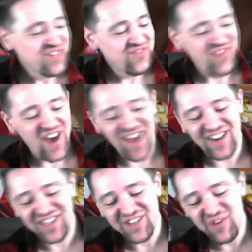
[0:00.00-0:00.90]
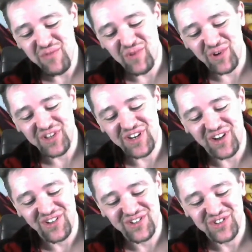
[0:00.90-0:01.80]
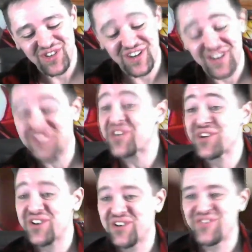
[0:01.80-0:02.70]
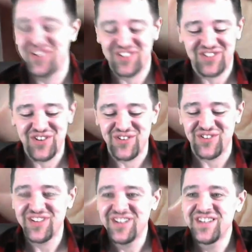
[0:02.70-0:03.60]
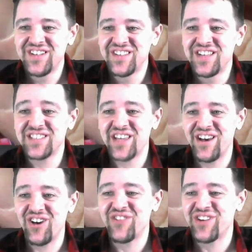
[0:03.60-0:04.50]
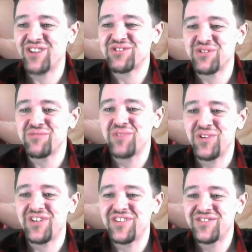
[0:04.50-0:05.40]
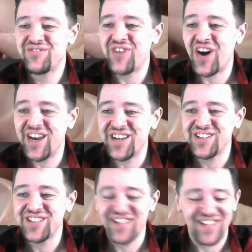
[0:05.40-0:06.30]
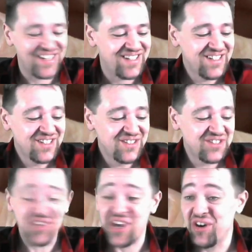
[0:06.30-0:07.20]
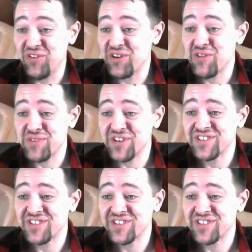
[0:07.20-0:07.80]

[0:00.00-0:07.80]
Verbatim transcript: Finally we pulled an ultra and it's a good one too. That's a hell of an ultra to pull. Finally! This is a hell of an opening.